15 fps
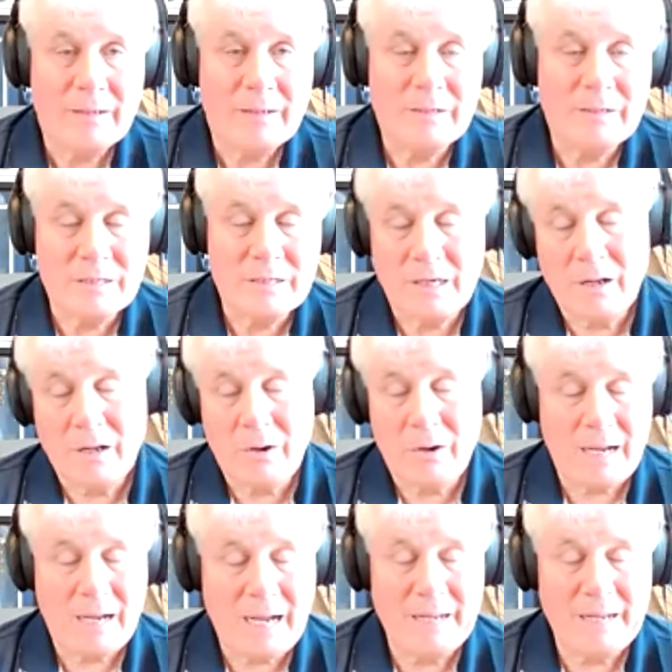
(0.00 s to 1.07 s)
navs, and of
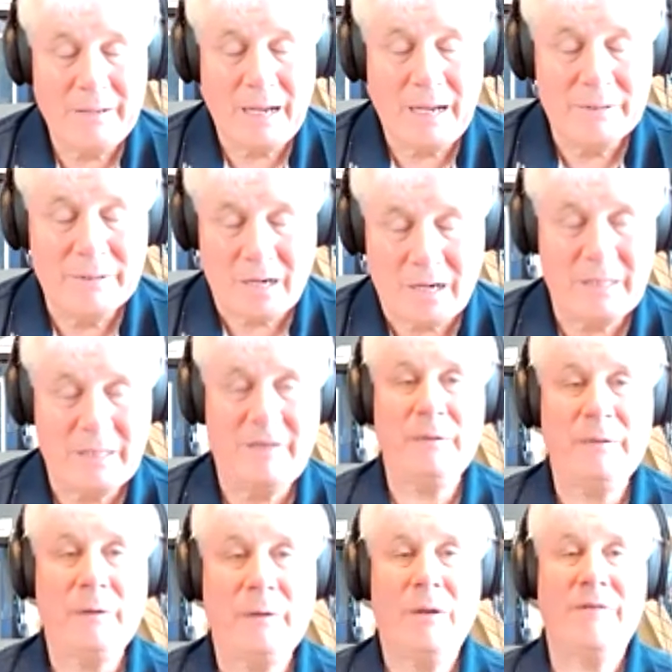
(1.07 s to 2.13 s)
course the pilot's flying and
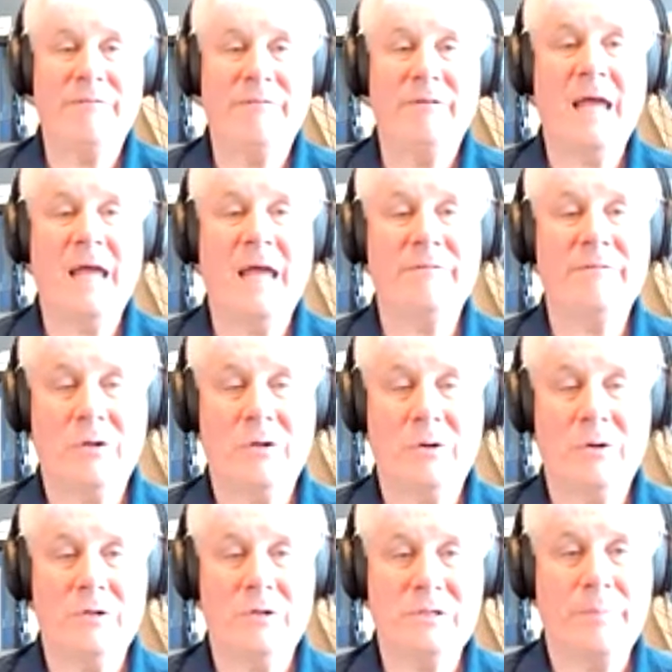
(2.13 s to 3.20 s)
doing his thing, and the nav
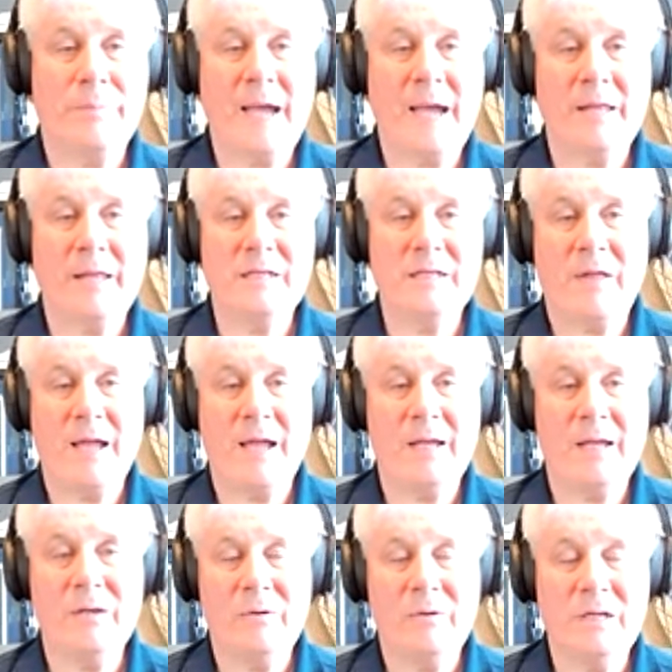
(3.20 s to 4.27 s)
is doing their
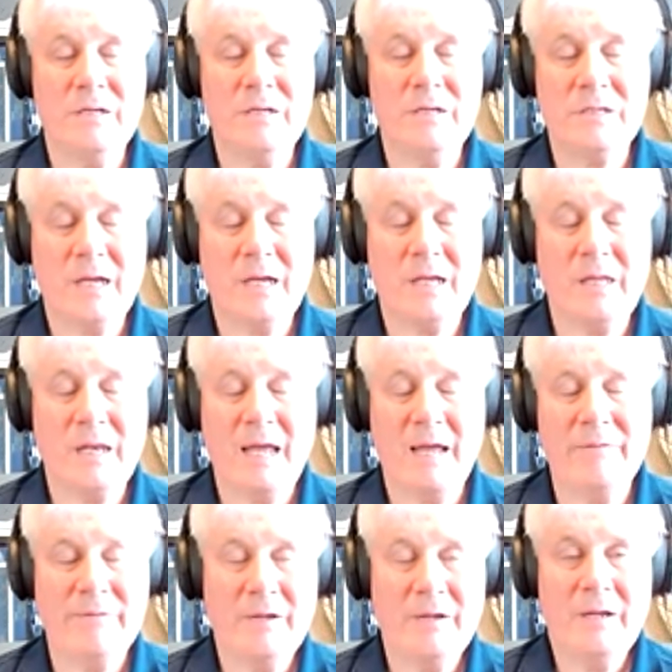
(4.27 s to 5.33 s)
thing. Okay,
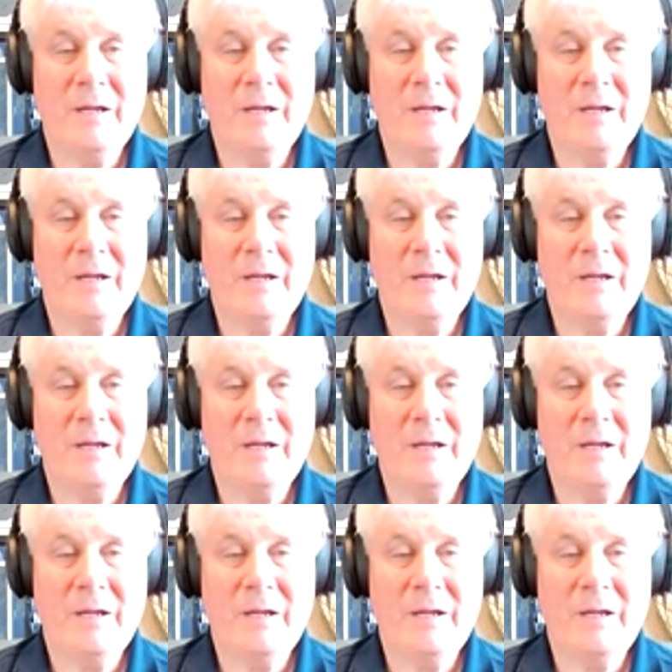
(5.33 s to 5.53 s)
but